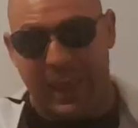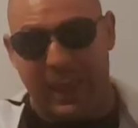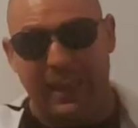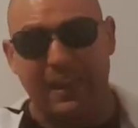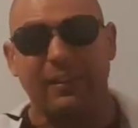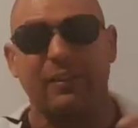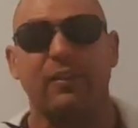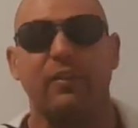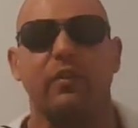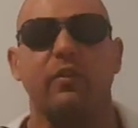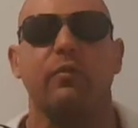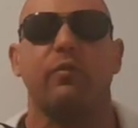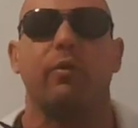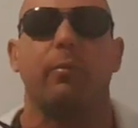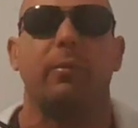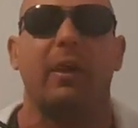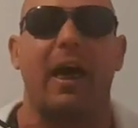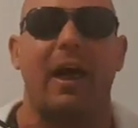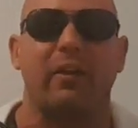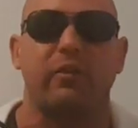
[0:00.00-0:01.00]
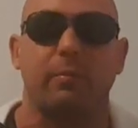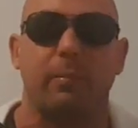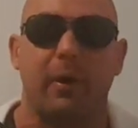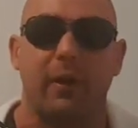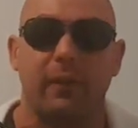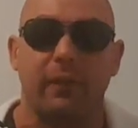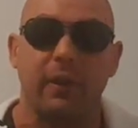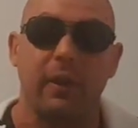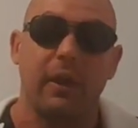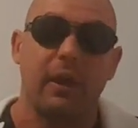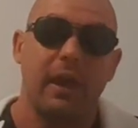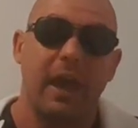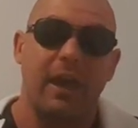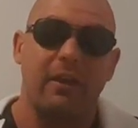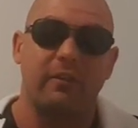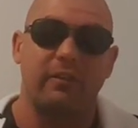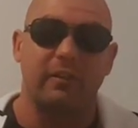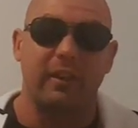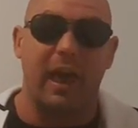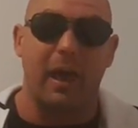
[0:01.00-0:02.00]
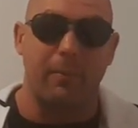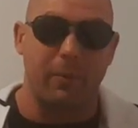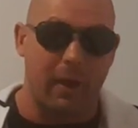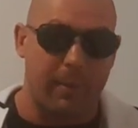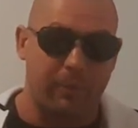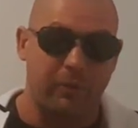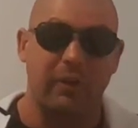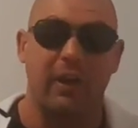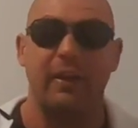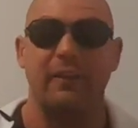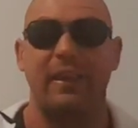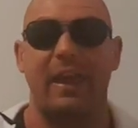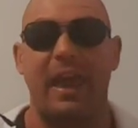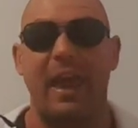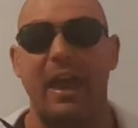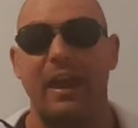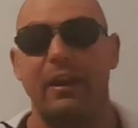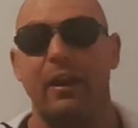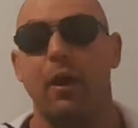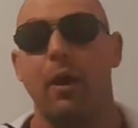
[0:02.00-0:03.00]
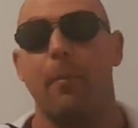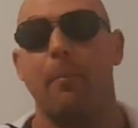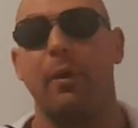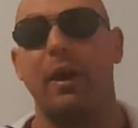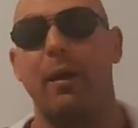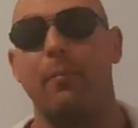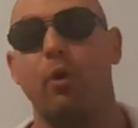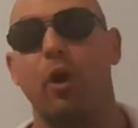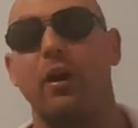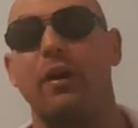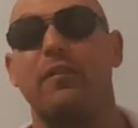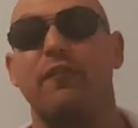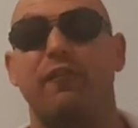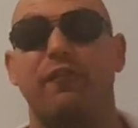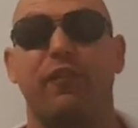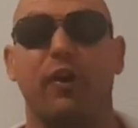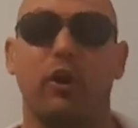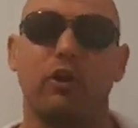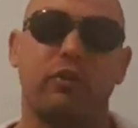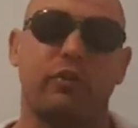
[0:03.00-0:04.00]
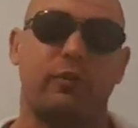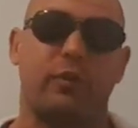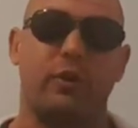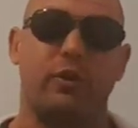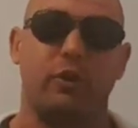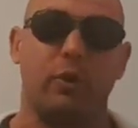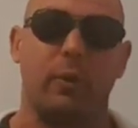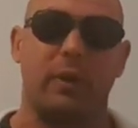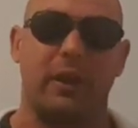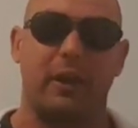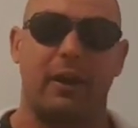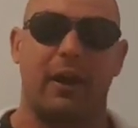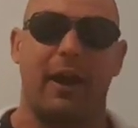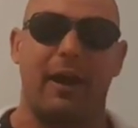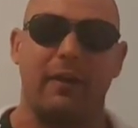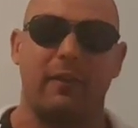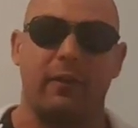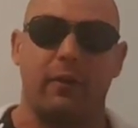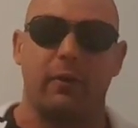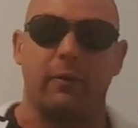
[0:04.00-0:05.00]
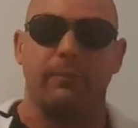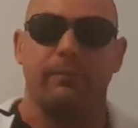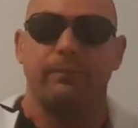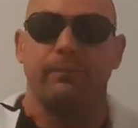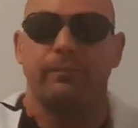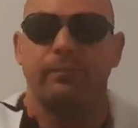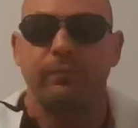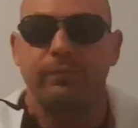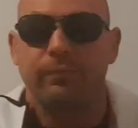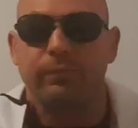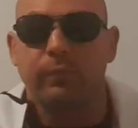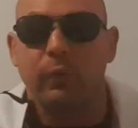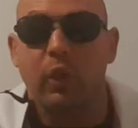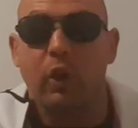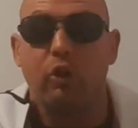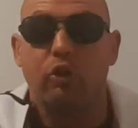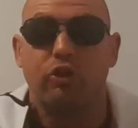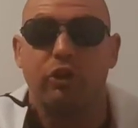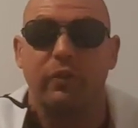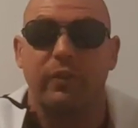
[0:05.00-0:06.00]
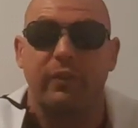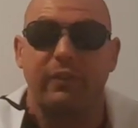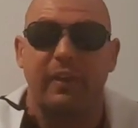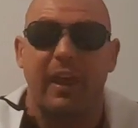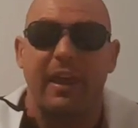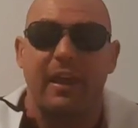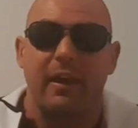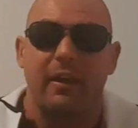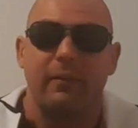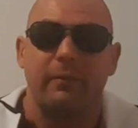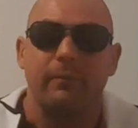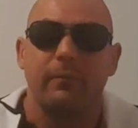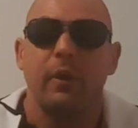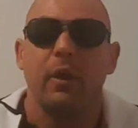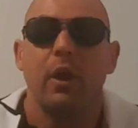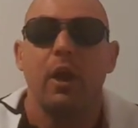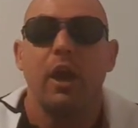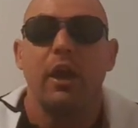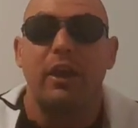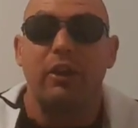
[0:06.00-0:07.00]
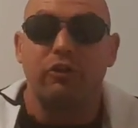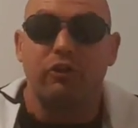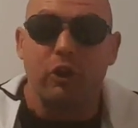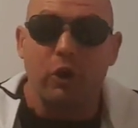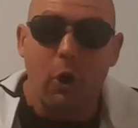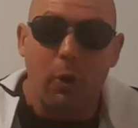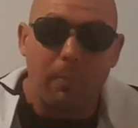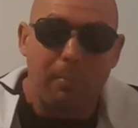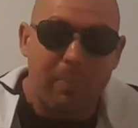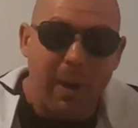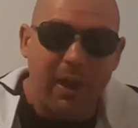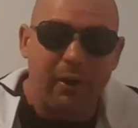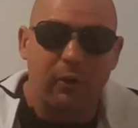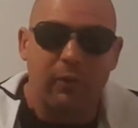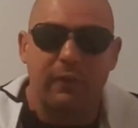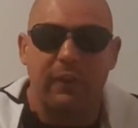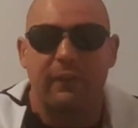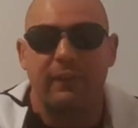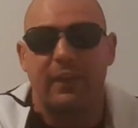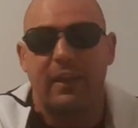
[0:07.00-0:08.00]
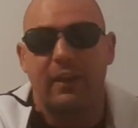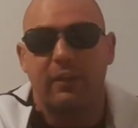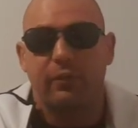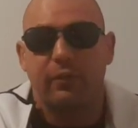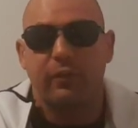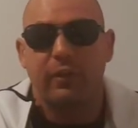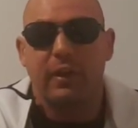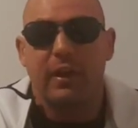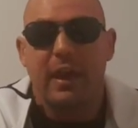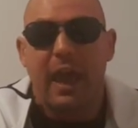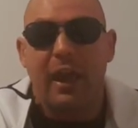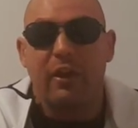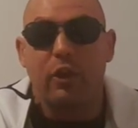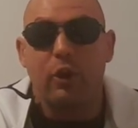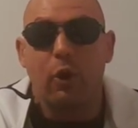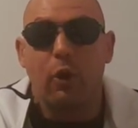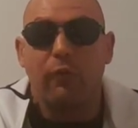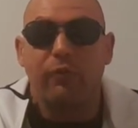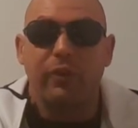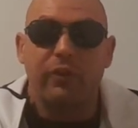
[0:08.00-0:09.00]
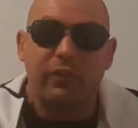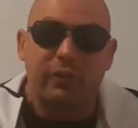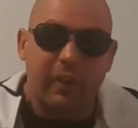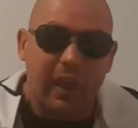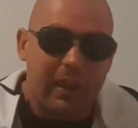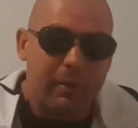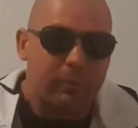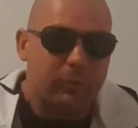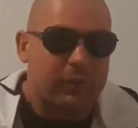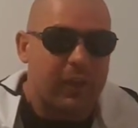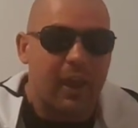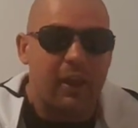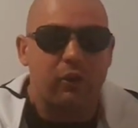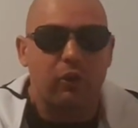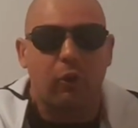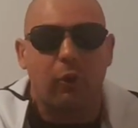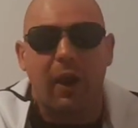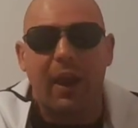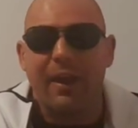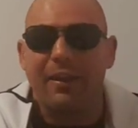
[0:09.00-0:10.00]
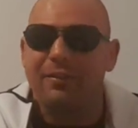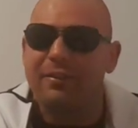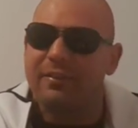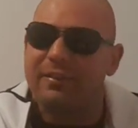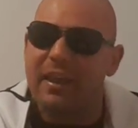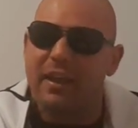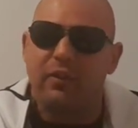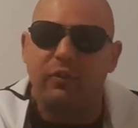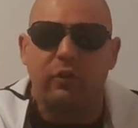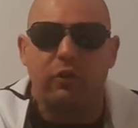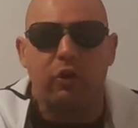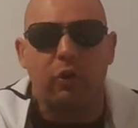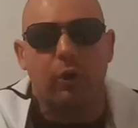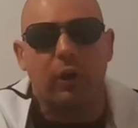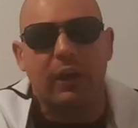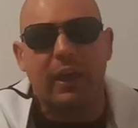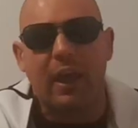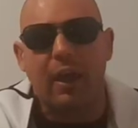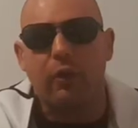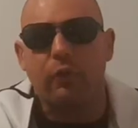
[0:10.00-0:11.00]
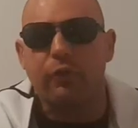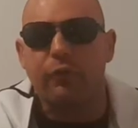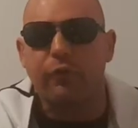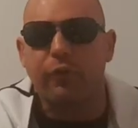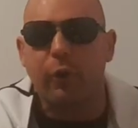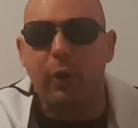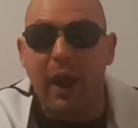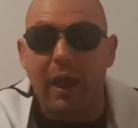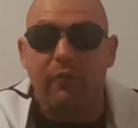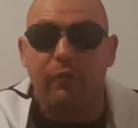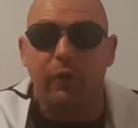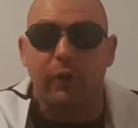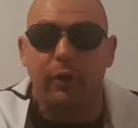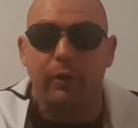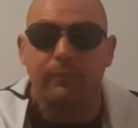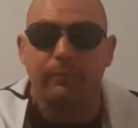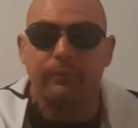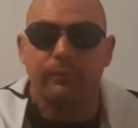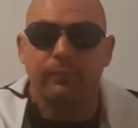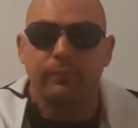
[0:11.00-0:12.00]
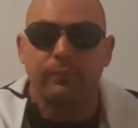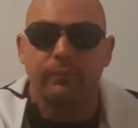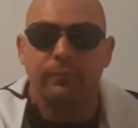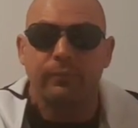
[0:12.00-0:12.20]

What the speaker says: gains from last month and slap you upside the head. But I'm not adverse to doing it either. Just saying. Because you know better than this. And you know if the same 10 grand stays in your account forever,